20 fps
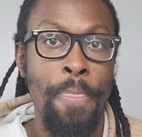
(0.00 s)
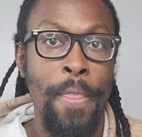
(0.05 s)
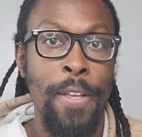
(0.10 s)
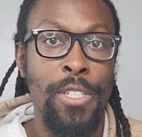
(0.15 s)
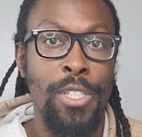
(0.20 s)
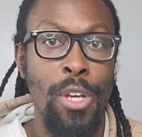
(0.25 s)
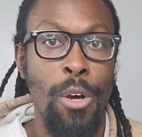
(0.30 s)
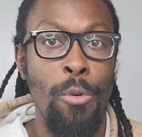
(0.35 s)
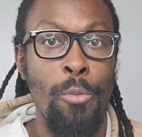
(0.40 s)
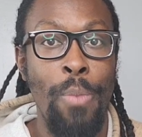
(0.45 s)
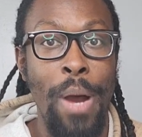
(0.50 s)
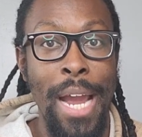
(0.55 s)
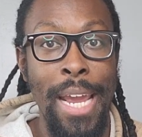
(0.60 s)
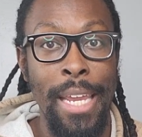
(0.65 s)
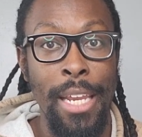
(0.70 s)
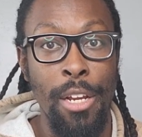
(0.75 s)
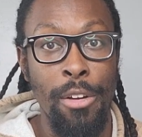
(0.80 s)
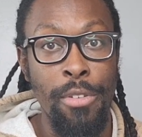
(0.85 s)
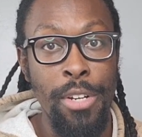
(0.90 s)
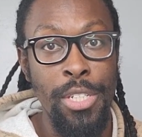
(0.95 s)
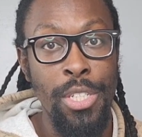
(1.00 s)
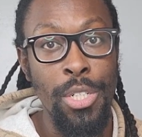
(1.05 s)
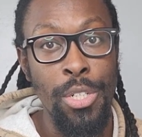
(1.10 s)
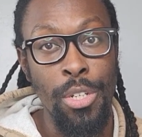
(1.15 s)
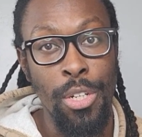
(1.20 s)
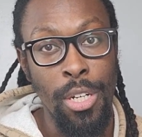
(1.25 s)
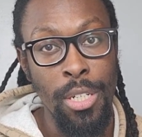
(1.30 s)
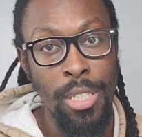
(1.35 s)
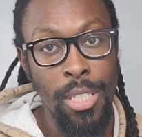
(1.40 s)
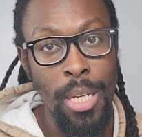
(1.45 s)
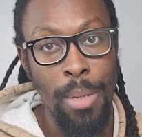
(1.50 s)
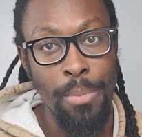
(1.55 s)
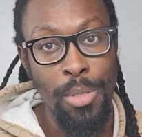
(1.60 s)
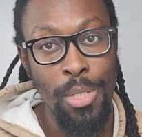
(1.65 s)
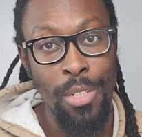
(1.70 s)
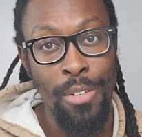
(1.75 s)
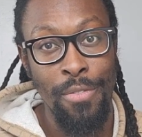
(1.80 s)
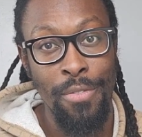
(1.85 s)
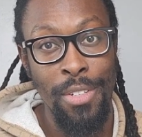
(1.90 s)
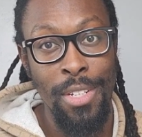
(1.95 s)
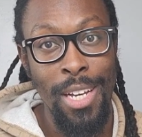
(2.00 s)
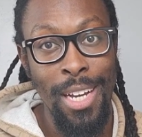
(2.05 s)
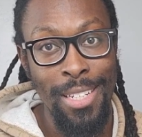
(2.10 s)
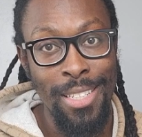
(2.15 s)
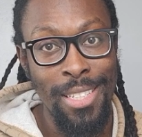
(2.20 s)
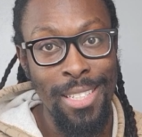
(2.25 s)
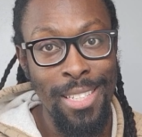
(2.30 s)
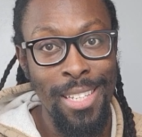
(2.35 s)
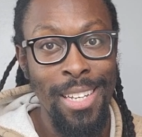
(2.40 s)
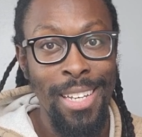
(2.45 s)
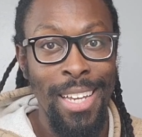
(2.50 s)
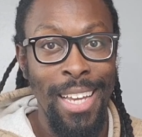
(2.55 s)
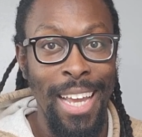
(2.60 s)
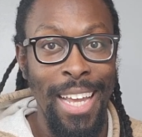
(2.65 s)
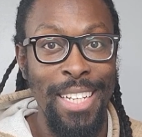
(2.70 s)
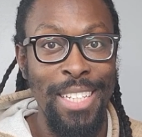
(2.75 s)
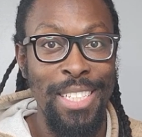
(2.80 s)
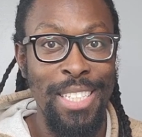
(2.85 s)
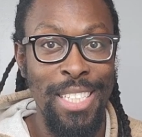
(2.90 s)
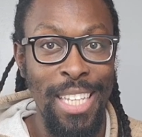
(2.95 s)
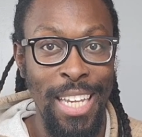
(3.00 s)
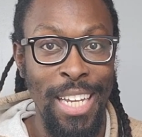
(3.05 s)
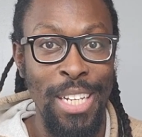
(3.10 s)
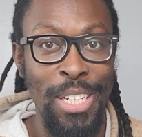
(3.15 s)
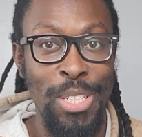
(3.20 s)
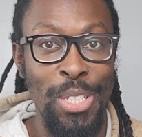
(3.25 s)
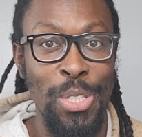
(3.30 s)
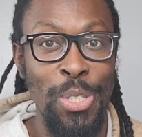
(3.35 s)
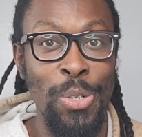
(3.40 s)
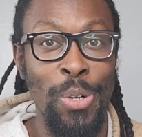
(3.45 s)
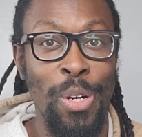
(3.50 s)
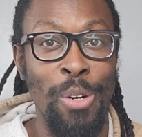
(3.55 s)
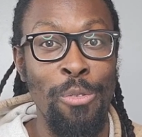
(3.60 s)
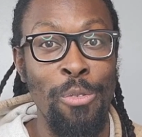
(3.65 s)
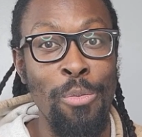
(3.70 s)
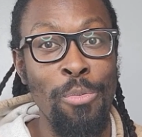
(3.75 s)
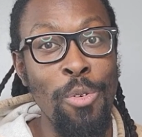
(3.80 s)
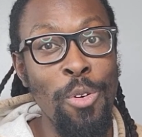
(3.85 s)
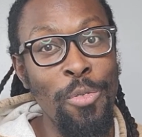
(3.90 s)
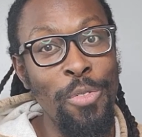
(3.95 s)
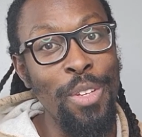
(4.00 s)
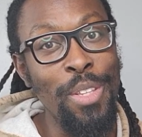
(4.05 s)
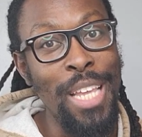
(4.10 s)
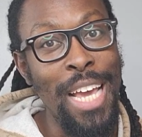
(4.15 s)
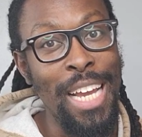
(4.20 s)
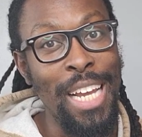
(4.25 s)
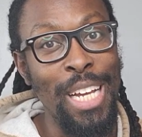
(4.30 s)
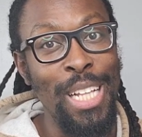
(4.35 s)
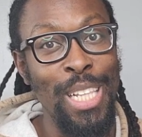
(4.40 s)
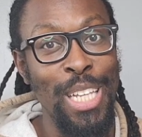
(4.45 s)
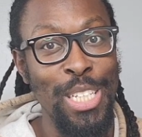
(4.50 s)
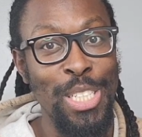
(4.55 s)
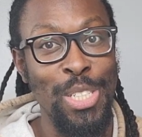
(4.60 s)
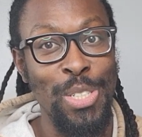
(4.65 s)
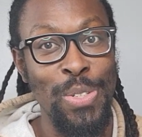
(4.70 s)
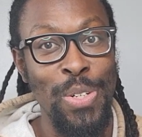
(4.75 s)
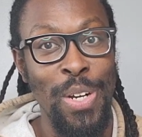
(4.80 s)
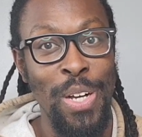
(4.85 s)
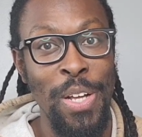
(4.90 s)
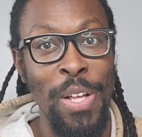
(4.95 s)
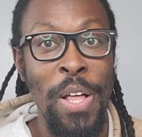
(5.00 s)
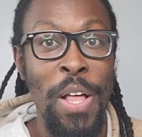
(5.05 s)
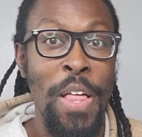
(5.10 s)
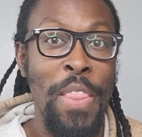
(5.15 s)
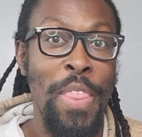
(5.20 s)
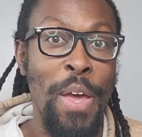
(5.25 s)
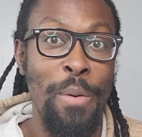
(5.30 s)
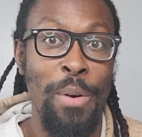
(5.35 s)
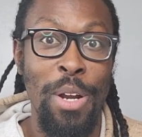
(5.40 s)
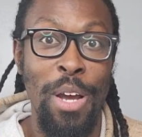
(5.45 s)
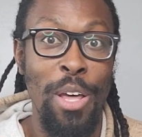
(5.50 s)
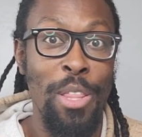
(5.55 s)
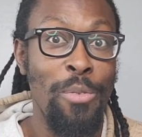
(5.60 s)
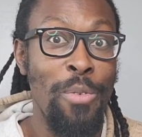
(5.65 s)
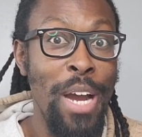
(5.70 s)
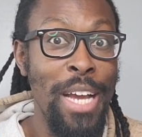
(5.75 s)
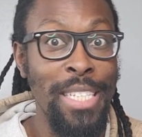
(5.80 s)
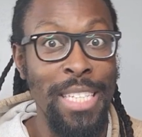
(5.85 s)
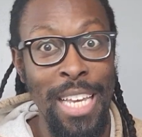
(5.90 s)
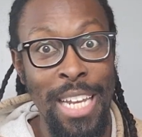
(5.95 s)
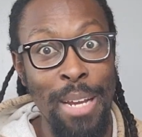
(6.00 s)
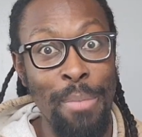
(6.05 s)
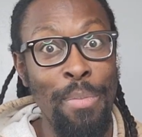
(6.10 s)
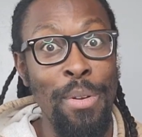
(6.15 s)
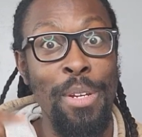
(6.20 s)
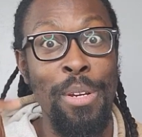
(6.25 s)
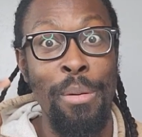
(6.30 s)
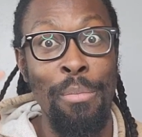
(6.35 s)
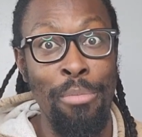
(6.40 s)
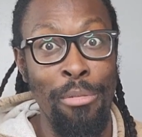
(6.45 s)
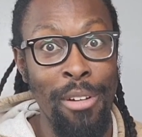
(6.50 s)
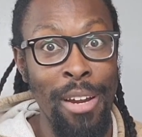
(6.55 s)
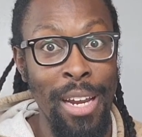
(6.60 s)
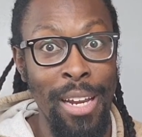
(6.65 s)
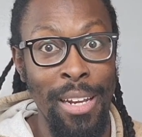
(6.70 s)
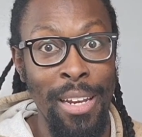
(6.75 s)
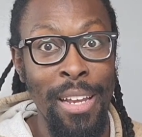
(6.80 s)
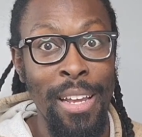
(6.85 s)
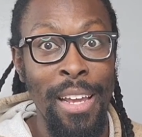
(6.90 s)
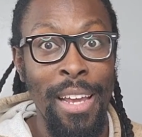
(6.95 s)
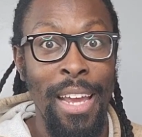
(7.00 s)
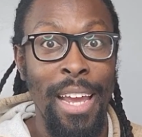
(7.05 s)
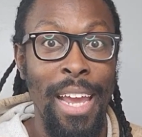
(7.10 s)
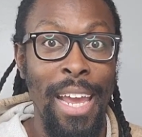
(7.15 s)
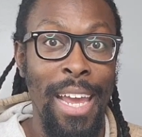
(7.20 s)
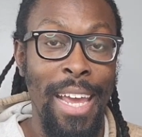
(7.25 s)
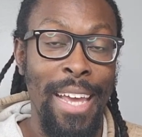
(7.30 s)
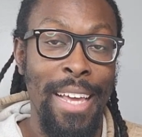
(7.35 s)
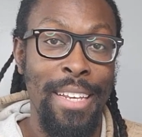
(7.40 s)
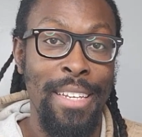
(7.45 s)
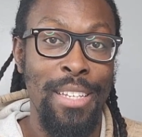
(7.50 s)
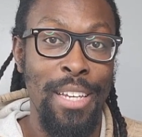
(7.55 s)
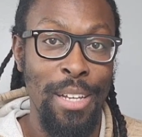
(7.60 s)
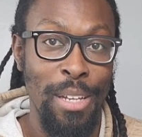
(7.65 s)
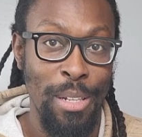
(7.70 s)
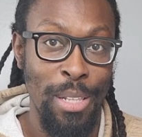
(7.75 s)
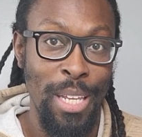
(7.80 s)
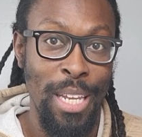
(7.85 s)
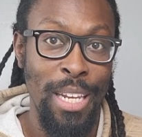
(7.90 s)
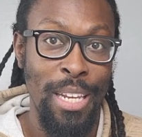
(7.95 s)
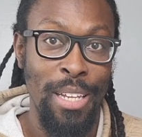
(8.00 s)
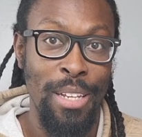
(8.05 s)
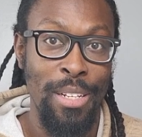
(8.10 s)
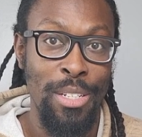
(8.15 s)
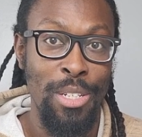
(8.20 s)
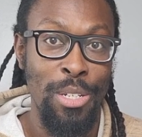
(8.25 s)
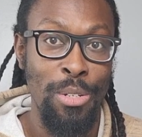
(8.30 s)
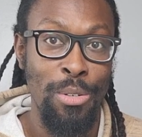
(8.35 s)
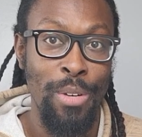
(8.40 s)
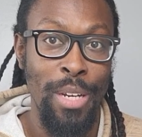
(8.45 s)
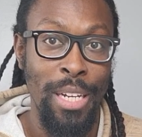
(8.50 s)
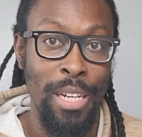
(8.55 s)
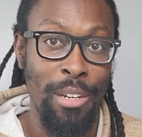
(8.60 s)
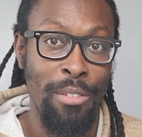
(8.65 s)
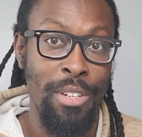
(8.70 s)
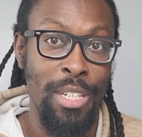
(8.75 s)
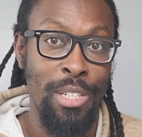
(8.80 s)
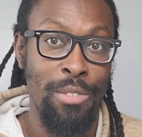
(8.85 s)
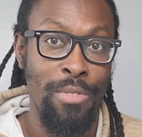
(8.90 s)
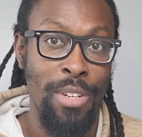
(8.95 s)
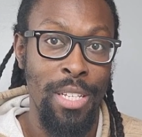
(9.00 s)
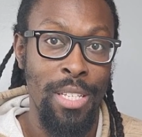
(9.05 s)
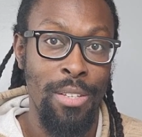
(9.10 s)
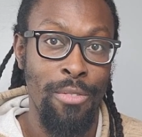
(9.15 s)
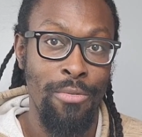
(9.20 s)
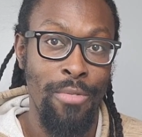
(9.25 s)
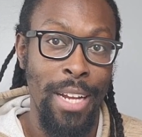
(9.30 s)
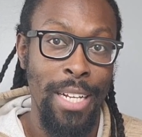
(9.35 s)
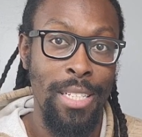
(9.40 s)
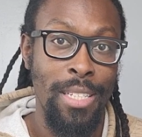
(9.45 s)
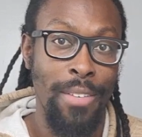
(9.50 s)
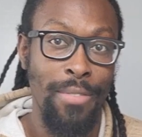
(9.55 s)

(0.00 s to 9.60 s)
So by increasing your consumption of nuts and seeds, you are removing that cholesterol that would otherwise end up in your brain and leading to increased rates of